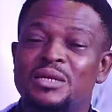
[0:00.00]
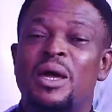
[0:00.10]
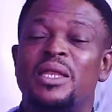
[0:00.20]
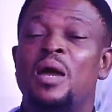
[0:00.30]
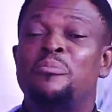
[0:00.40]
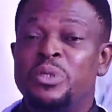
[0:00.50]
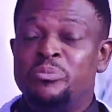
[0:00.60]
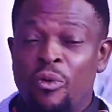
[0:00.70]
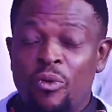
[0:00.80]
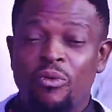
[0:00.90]
by their
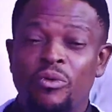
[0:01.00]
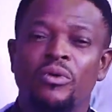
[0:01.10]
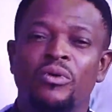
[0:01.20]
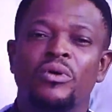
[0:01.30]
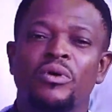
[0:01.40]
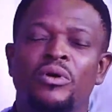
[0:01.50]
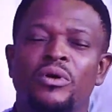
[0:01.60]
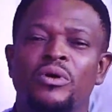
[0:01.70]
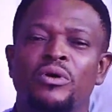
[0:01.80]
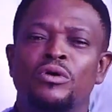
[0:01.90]
people
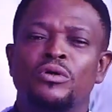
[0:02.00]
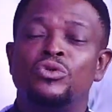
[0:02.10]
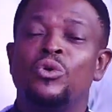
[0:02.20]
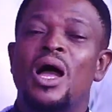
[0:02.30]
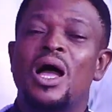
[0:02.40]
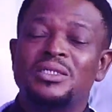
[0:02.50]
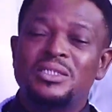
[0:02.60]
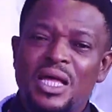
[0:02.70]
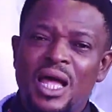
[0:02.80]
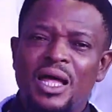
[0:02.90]
to
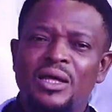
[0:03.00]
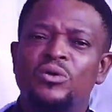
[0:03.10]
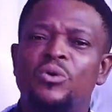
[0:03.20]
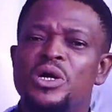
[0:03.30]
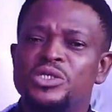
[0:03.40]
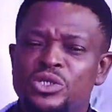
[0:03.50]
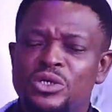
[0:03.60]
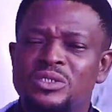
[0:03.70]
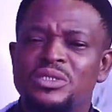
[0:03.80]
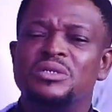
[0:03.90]
answer
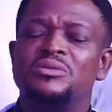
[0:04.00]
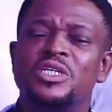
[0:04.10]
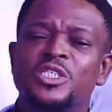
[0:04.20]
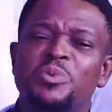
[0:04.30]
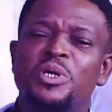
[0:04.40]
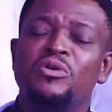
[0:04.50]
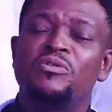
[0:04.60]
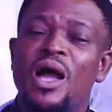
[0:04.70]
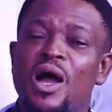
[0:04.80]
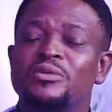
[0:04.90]
questions in respect of
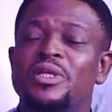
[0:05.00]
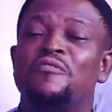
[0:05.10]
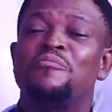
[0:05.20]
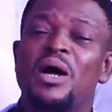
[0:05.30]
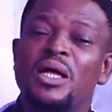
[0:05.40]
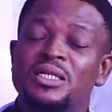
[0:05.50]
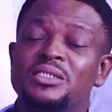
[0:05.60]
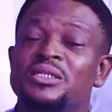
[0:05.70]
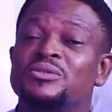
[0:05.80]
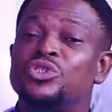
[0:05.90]
how they have
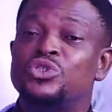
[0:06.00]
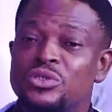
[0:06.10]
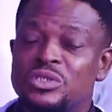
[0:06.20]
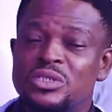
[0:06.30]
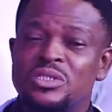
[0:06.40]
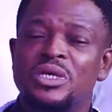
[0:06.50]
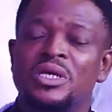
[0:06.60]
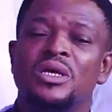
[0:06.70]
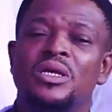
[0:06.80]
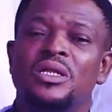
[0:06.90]
managed the resources
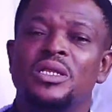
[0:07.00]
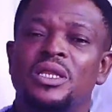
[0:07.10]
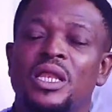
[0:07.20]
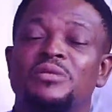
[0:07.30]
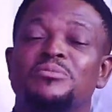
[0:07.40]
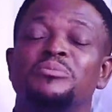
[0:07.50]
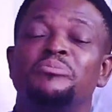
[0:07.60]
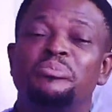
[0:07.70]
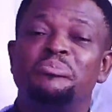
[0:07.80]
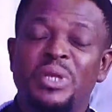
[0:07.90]
that has been
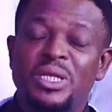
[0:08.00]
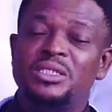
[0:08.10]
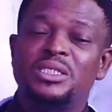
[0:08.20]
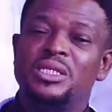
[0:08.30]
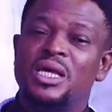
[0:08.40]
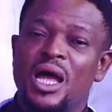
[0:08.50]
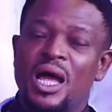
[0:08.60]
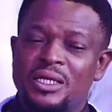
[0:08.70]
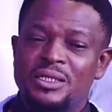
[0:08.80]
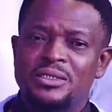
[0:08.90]
placed in their
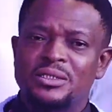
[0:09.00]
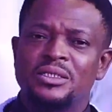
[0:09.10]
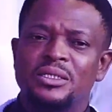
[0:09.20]
hands.